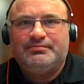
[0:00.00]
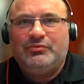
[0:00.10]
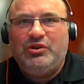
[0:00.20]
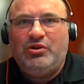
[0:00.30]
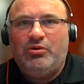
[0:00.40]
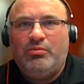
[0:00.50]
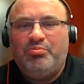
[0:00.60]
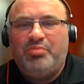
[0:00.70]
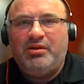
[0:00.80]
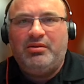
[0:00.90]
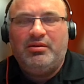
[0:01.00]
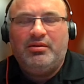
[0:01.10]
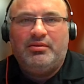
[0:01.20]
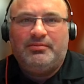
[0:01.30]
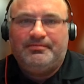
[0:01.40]
You know, but
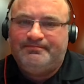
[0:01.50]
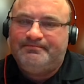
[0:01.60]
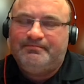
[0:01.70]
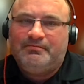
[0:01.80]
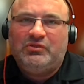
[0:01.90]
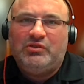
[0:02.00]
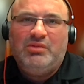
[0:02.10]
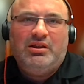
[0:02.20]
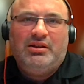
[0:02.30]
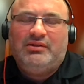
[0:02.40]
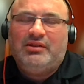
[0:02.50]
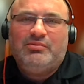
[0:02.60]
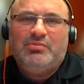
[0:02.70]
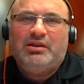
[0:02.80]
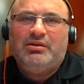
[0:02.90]
to me, it
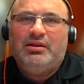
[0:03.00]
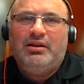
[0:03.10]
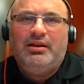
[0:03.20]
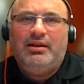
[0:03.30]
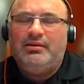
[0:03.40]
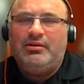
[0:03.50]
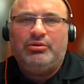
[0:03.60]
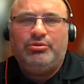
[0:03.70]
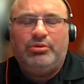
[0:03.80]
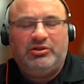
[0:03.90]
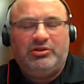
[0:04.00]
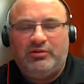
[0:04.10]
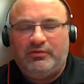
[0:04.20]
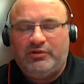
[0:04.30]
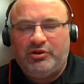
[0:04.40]
doesn't make it, it, the to,
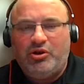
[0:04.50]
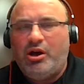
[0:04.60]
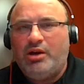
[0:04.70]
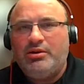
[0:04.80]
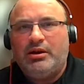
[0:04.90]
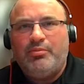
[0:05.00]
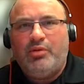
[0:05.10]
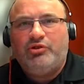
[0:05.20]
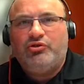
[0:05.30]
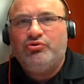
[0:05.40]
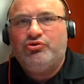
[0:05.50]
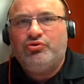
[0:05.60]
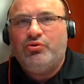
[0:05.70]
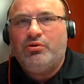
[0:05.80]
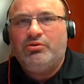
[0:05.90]
to God, I'm not too
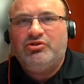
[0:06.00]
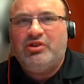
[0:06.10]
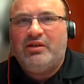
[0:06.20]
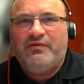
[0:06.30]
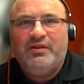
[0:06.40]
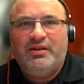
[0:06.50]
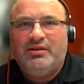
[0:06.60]
sure, mm-hmm. Jeff.